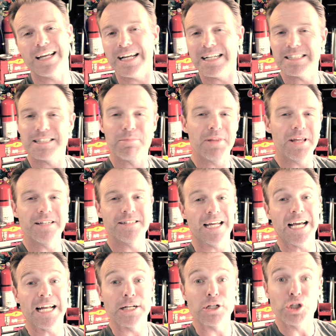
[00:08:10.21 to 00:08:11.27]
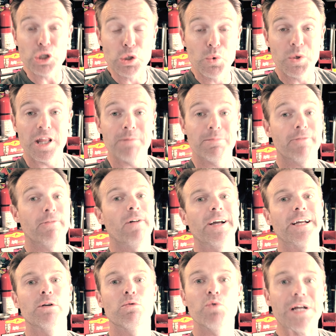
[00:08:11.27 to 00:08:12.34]
I got some things I gotta do with it before I
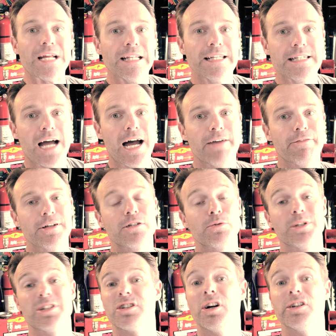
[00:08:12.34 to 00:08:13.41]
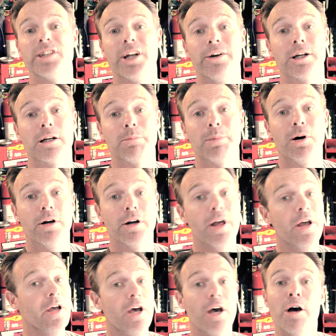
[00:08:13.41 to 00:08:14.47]
can really dive into it and start tearing it apart.
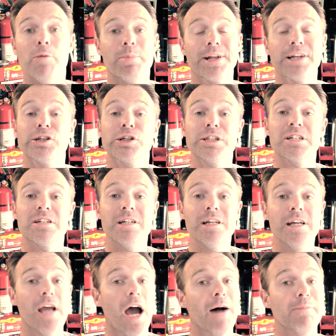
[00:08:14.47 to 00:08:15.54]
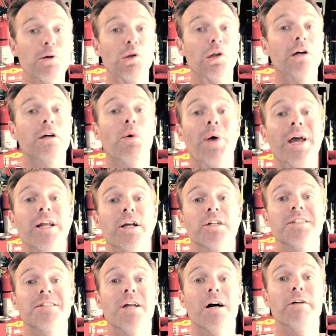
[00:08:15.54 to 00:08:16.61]
But as you can see, I'm no longer waiting on
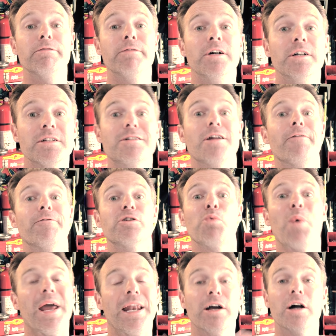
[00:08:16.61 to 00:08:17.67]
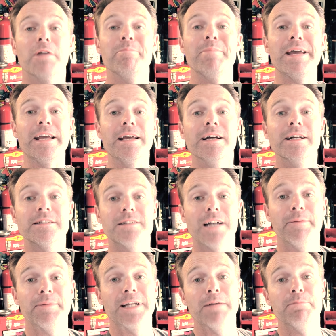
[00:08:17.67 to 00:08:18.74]
stuff. Stuff is waiting on me. It's
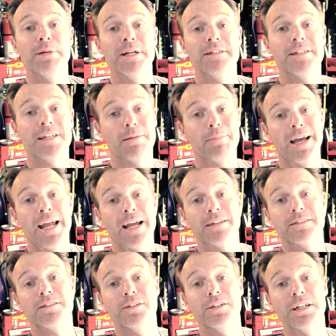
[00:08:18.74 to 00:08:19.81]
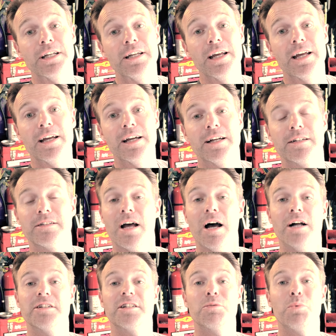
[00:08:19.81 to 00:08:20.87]
time to get busy, get my hands dirty, and
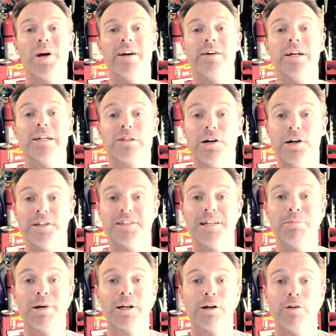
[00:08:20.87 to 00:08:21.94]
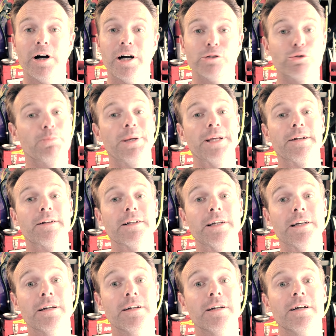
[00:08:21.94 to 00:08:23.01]
uh, swear and curse in my garage repeatedly.
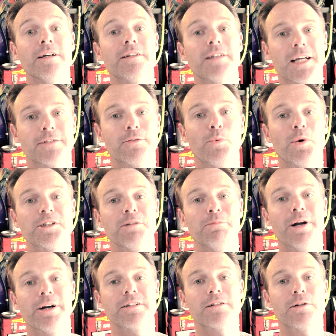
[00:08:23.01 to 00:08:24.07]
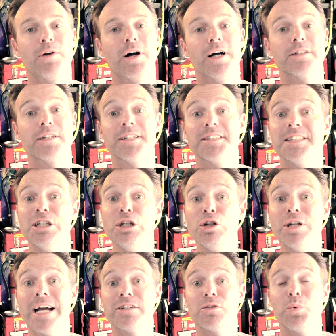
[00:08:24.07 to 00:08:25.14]
Thanks for watching Merrick's Garage. I'll see you
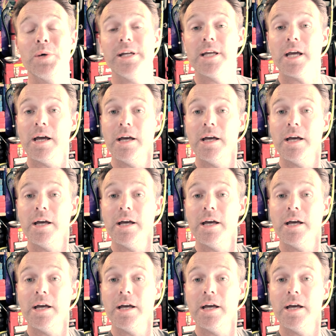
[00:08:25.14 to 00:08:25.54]
next week.